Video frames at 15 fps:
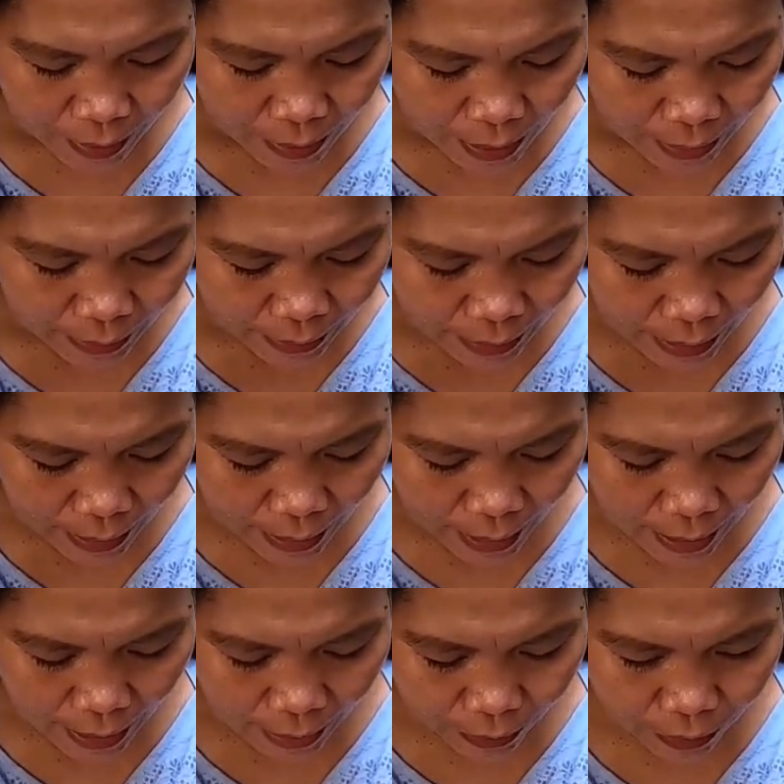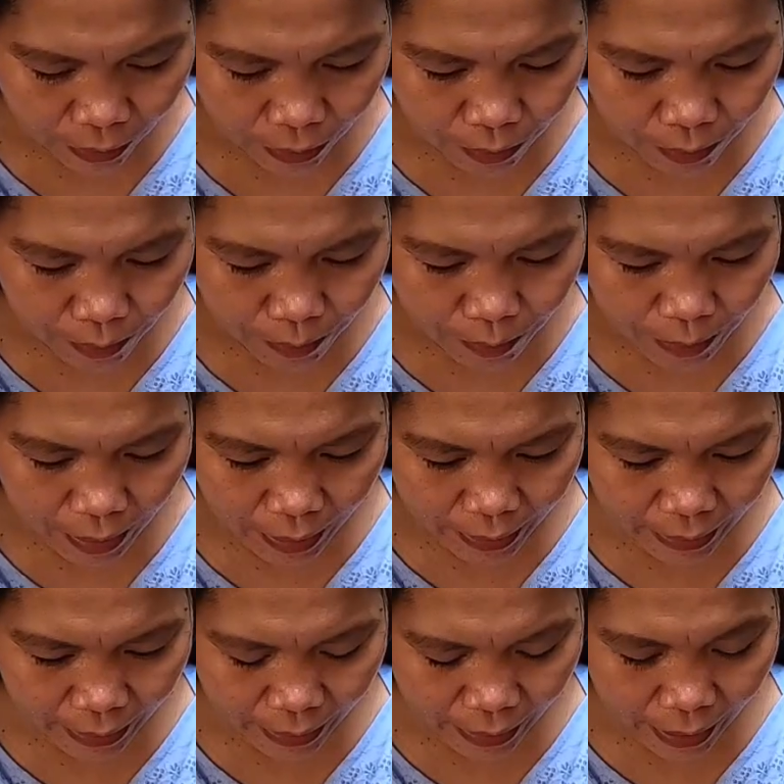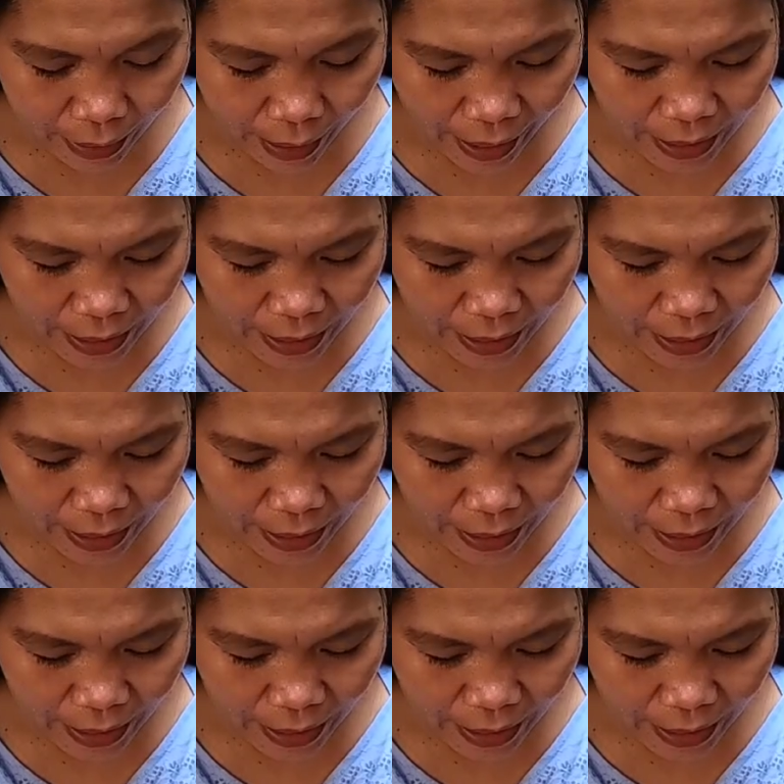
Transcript: that's a lot of money.